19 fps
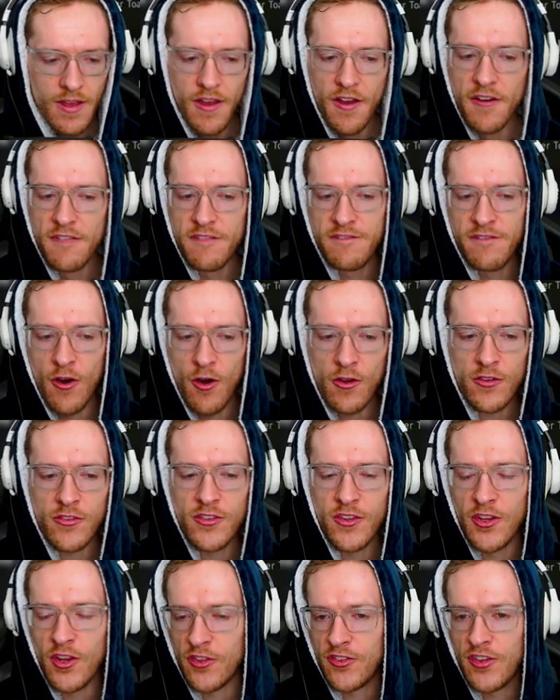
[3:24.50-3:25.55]
Fox,
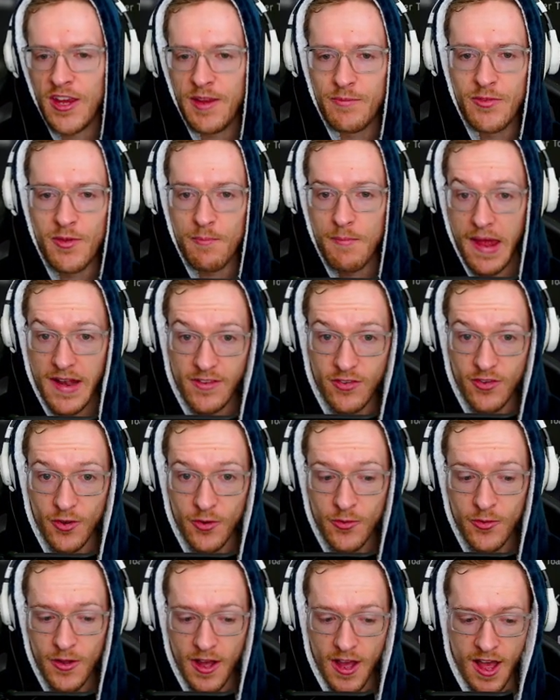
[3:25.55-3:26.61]
your teams are
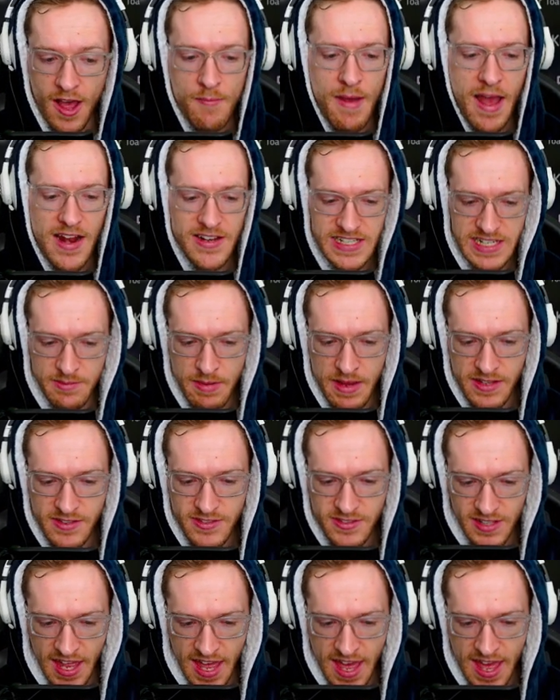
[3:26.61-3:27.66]
mental. I'm actually a bit
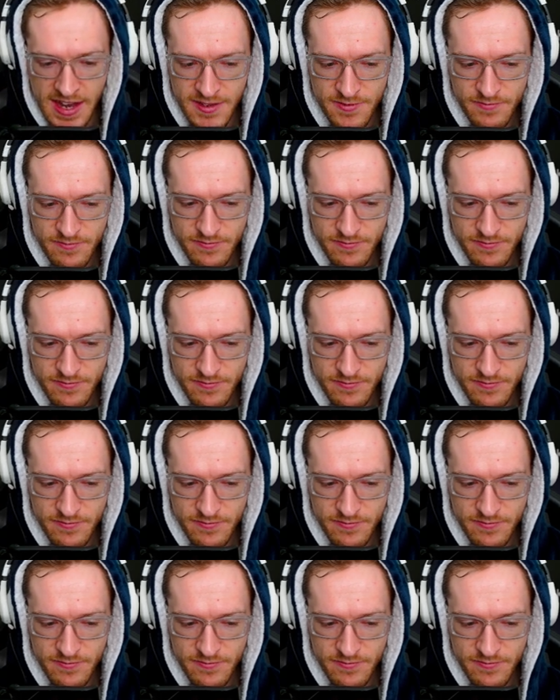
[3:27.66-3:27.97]
scared.